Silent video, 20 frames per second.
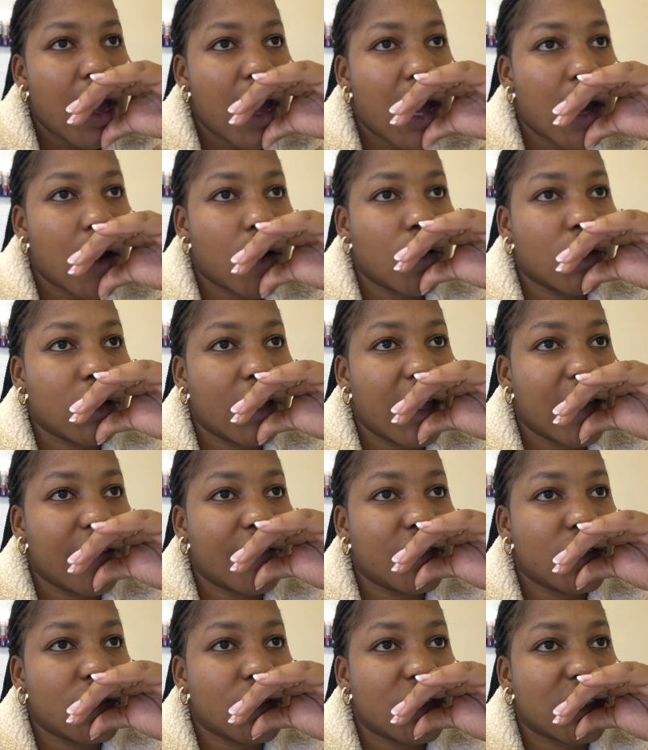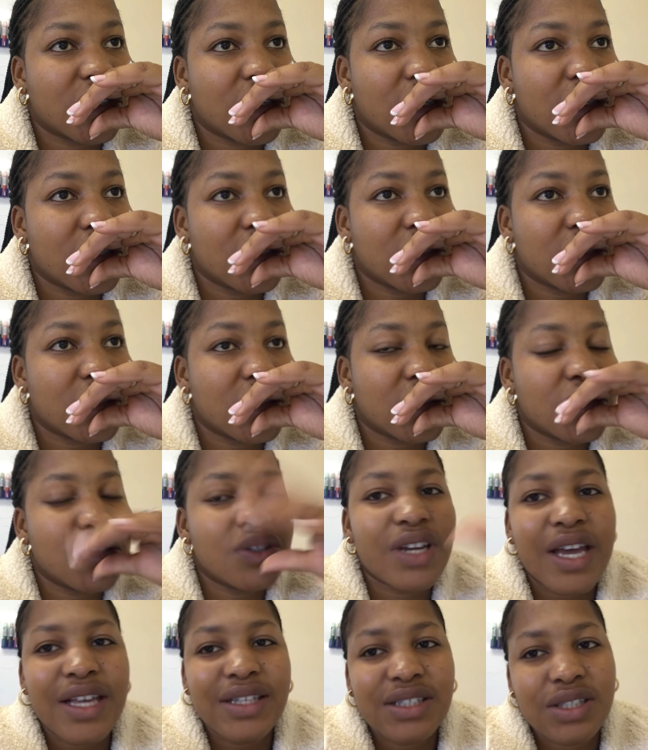I will have to just, you
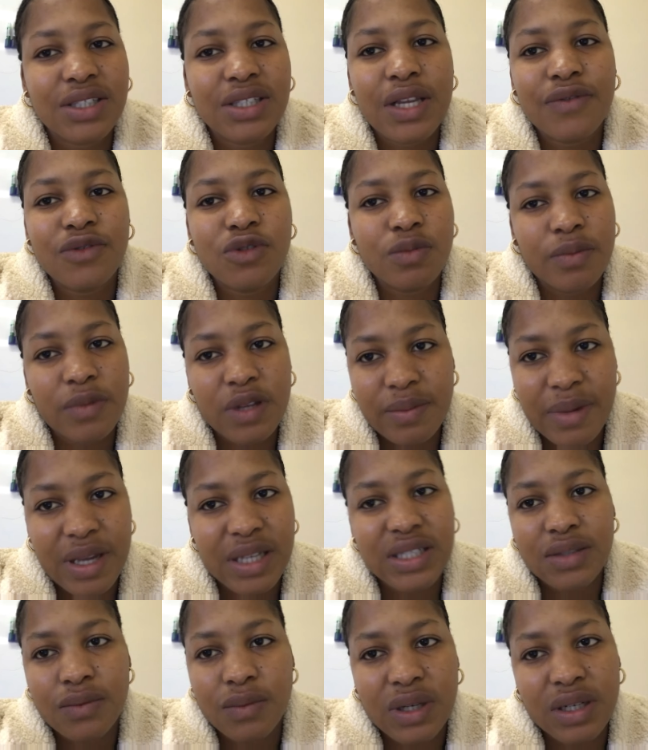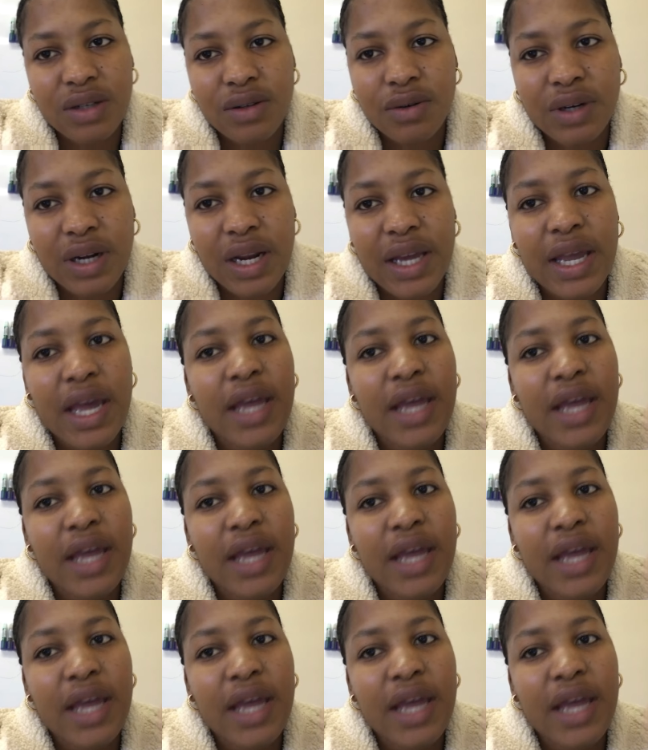guys just have to imagine what it looked like.